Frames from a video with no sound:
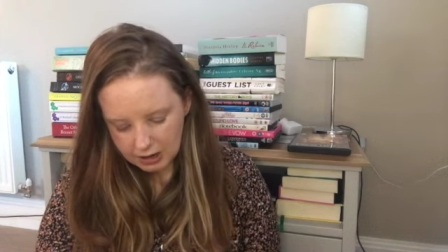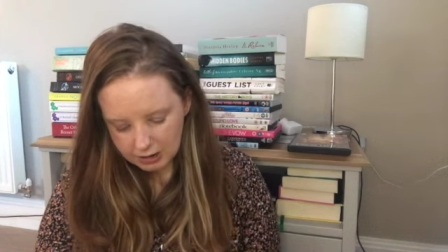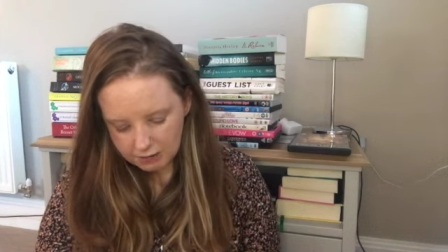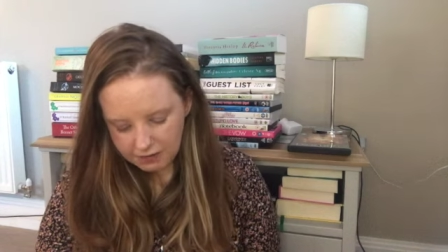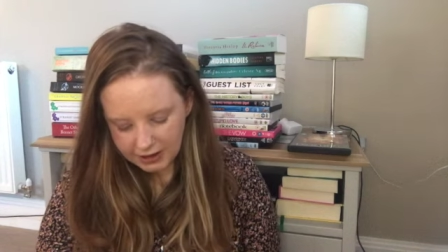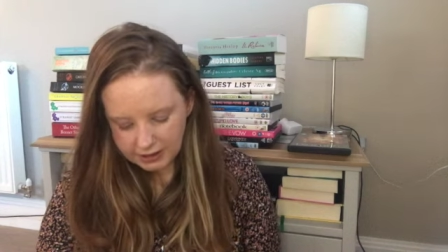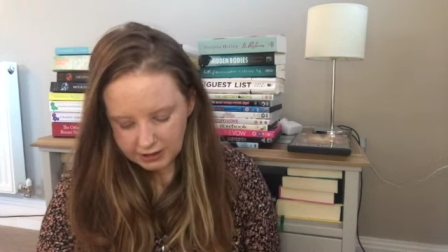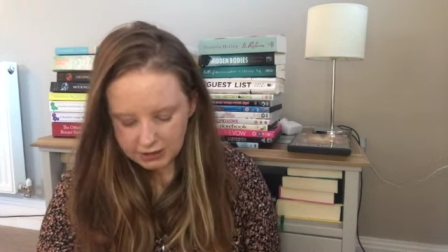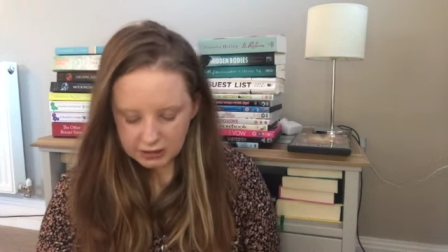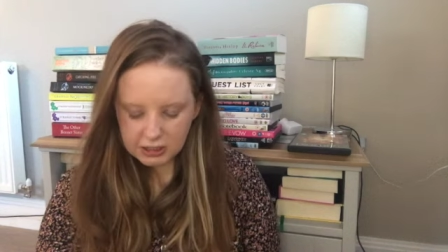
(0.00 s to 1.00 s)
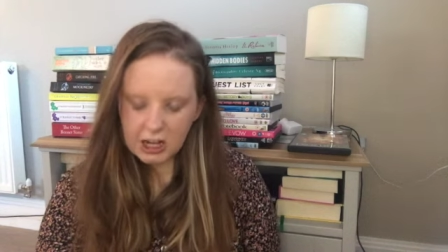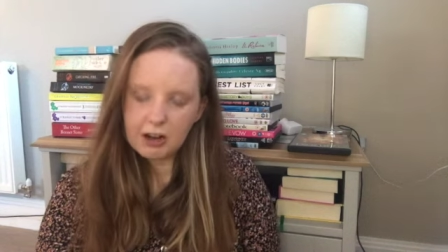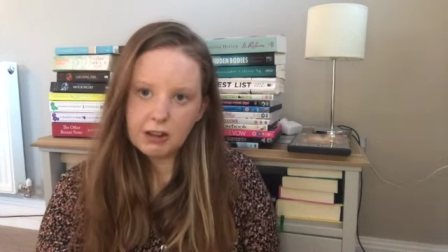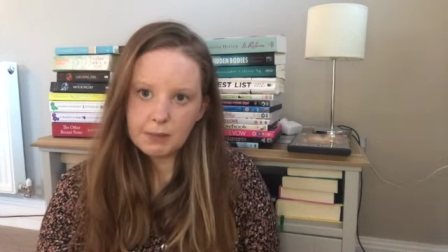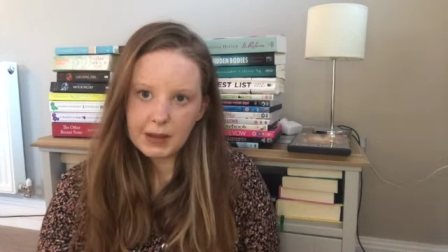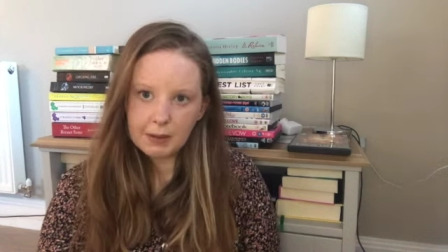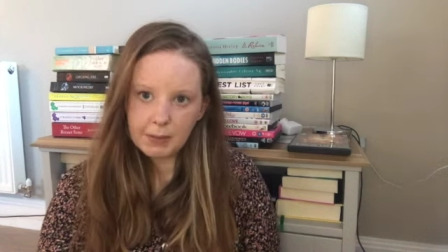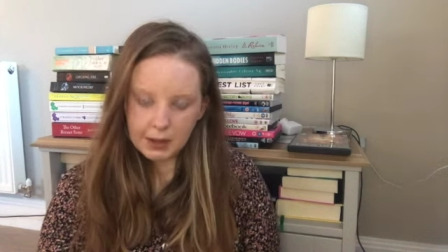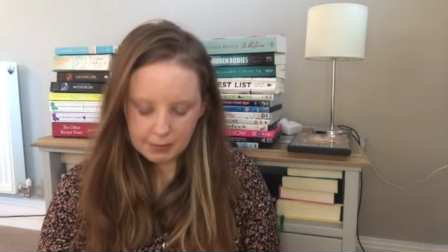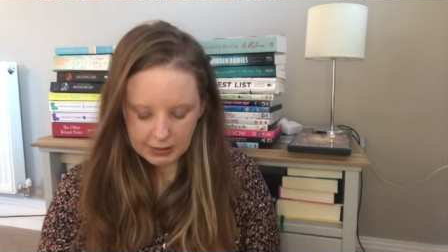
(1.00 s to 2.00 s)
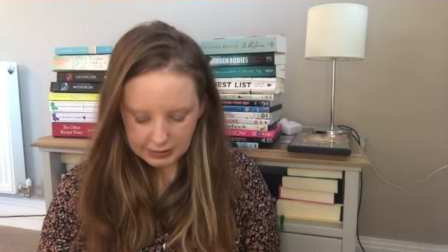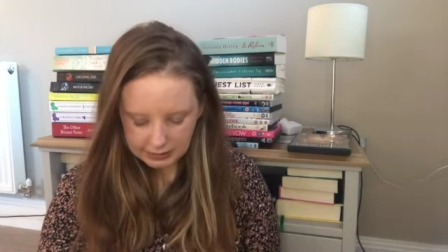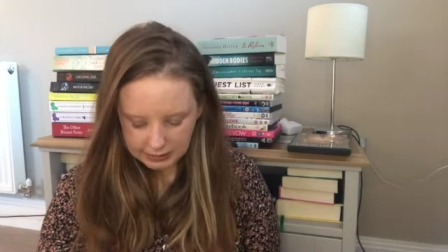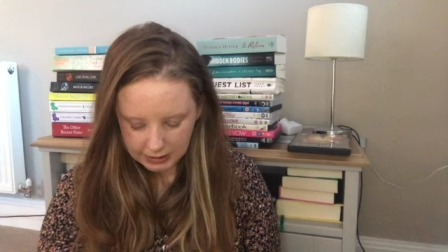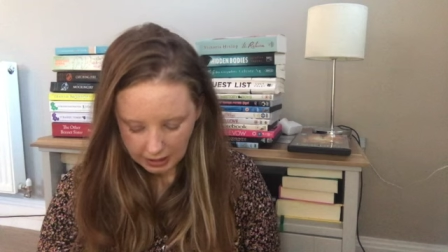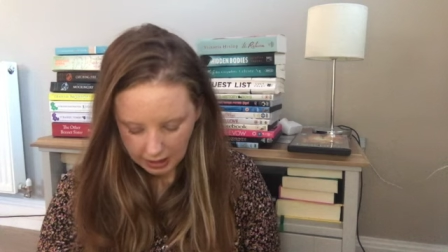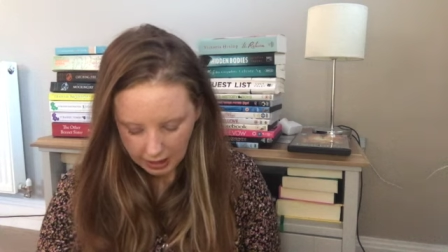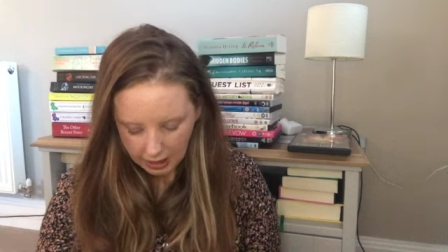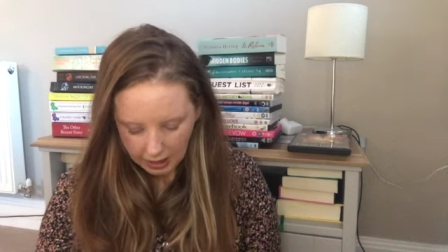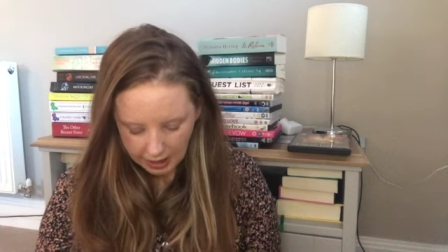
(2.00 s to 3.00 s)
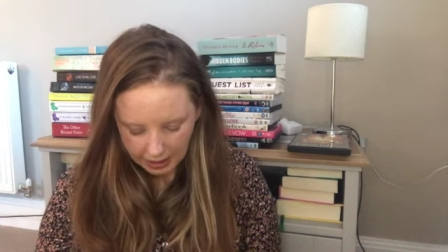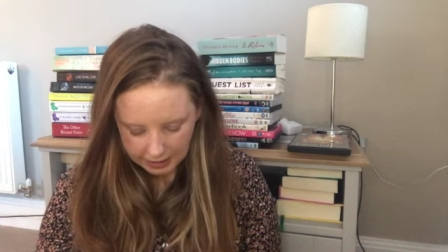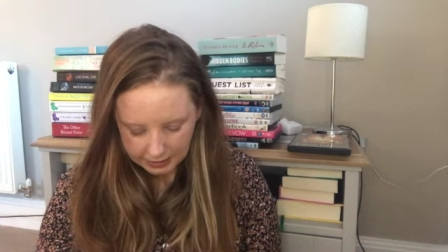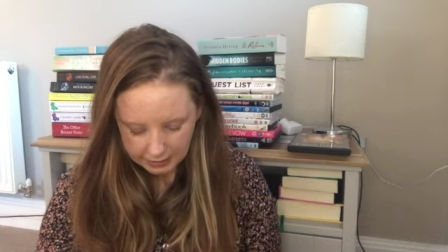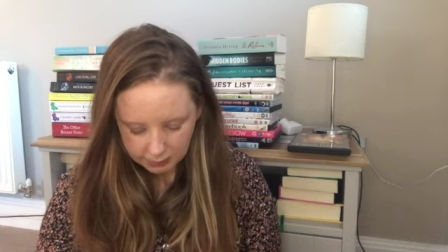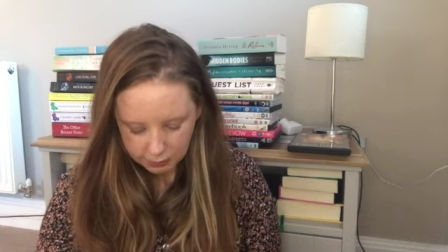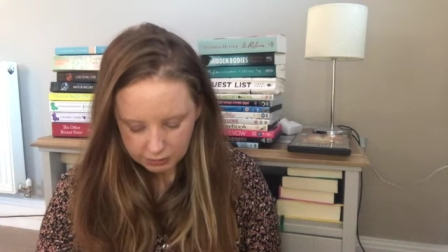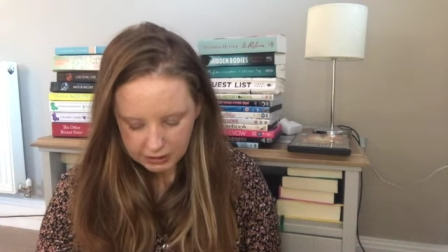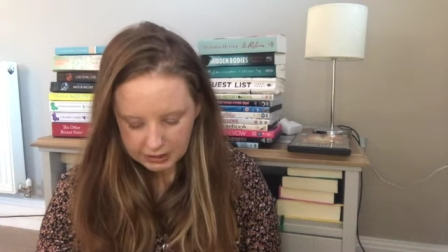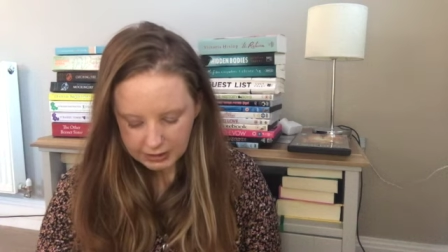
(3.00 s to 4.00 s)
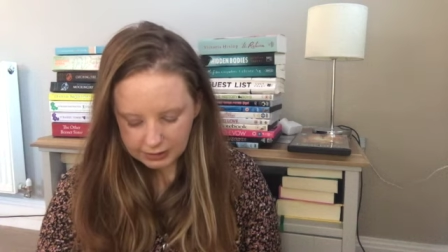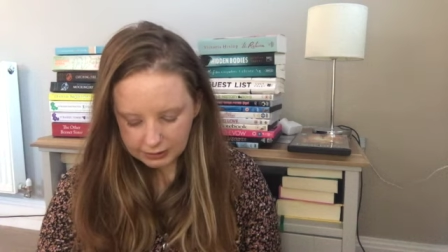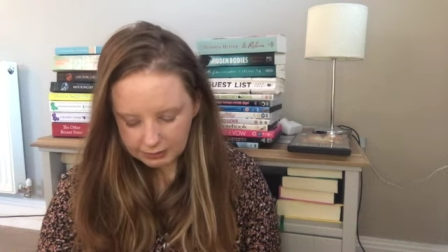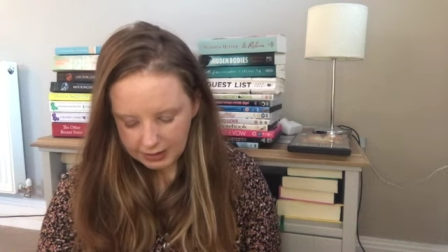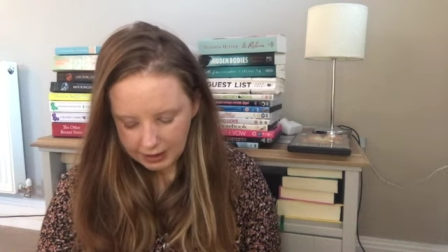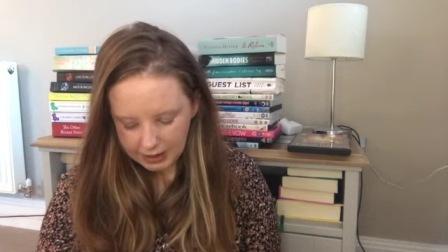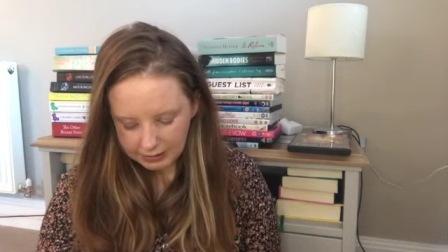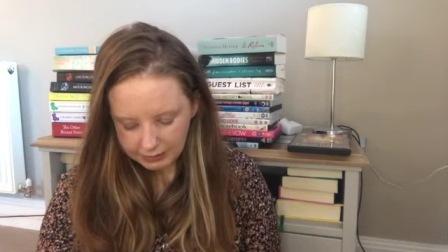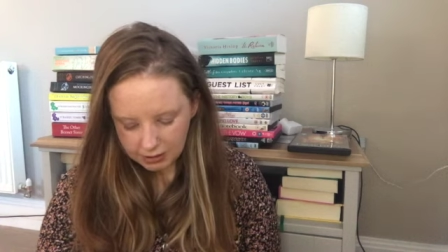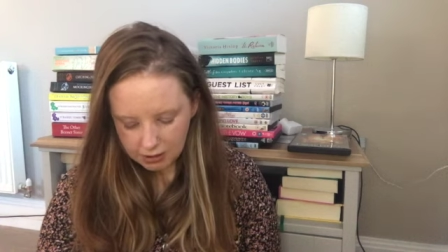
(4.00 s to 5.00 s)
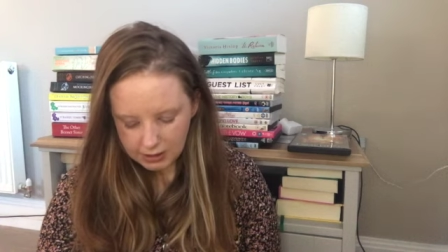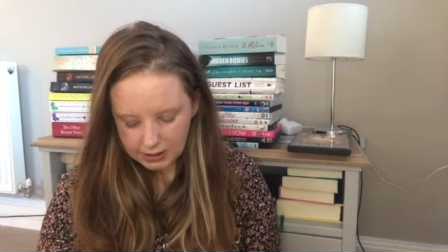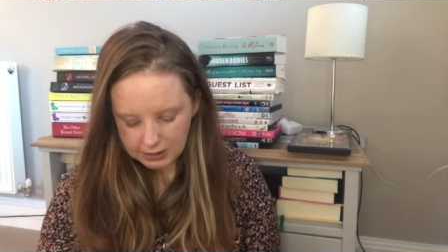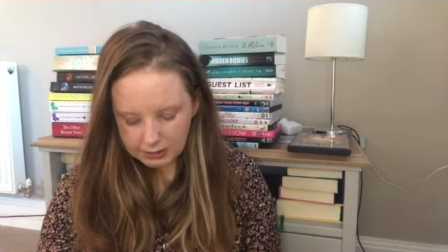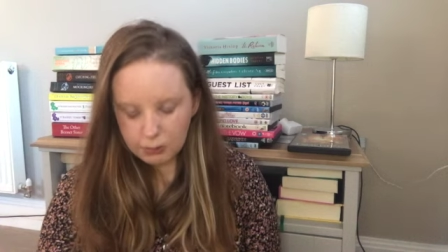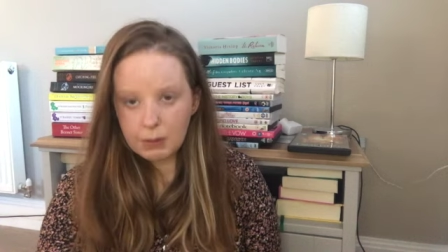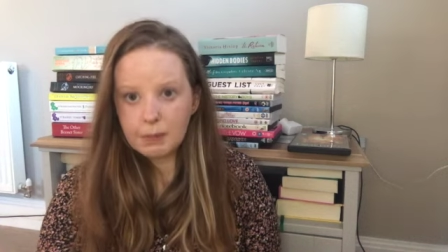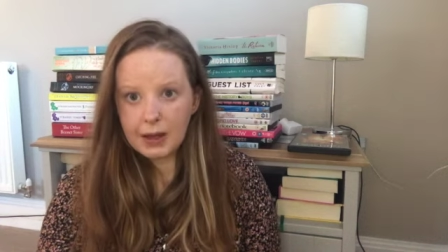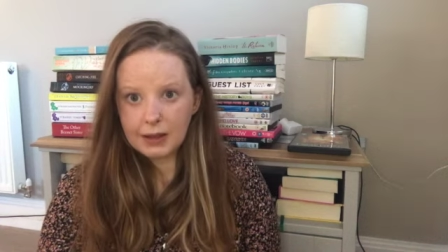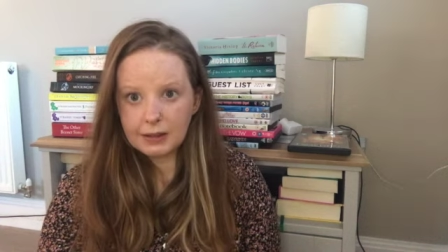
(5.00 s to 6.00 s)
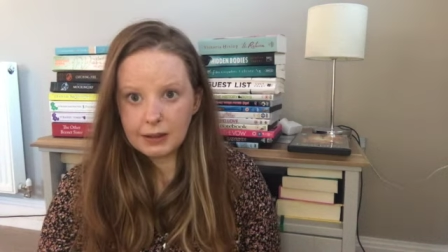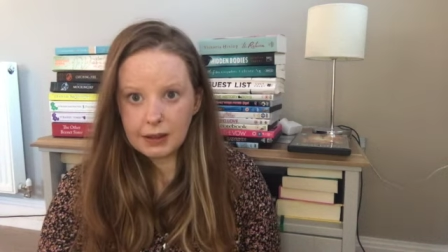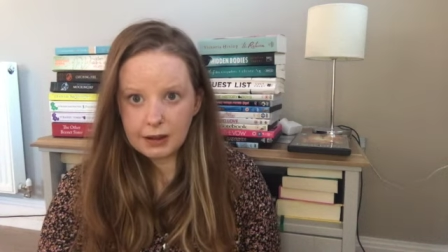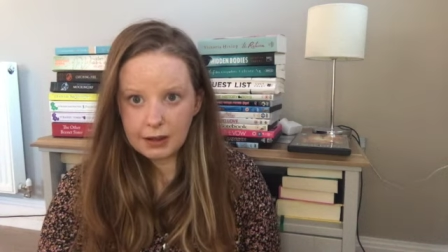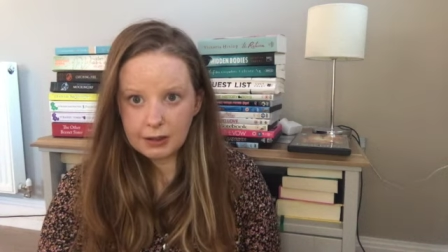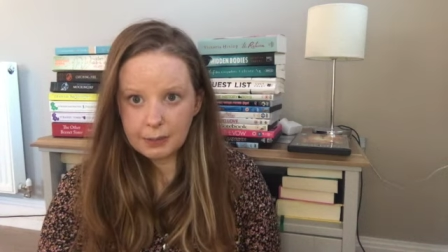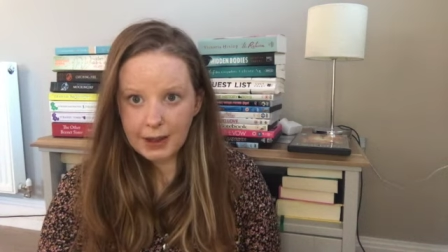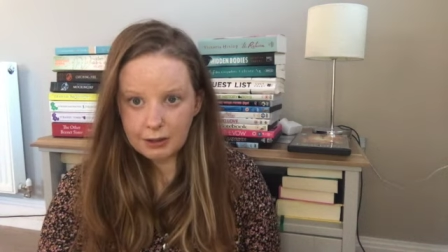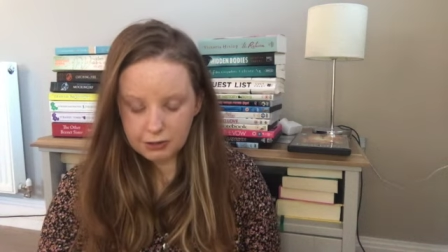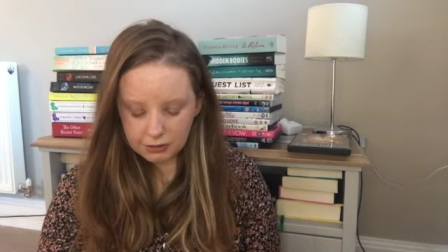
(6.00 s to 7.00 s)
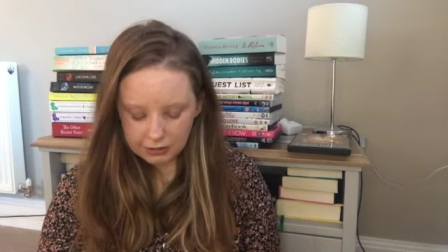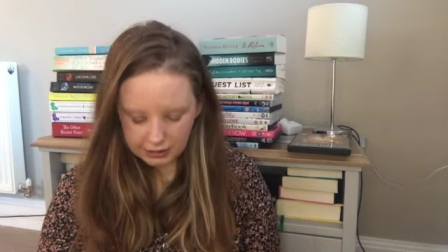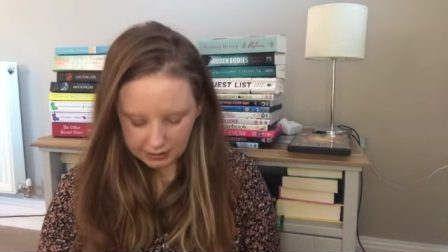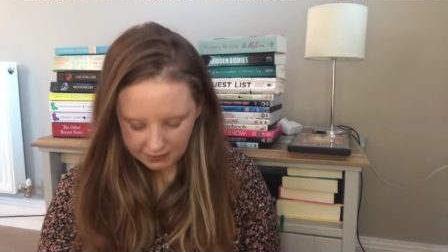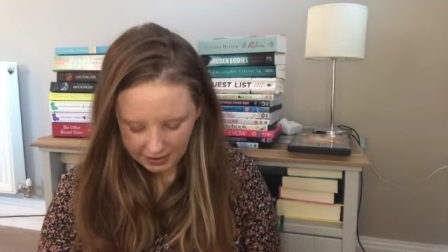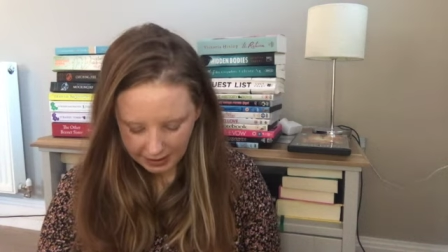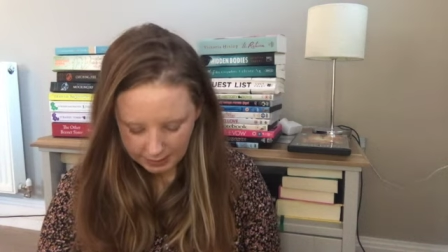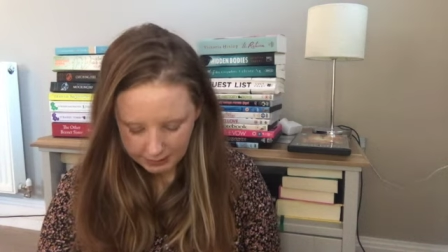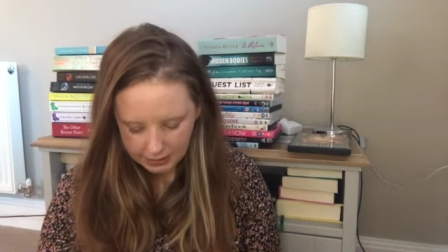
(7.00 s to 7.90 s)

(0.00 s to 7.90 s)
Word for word: confessions and sharing the big moments and the small details of their lives. Holly is the one person that knows about Jules' affair.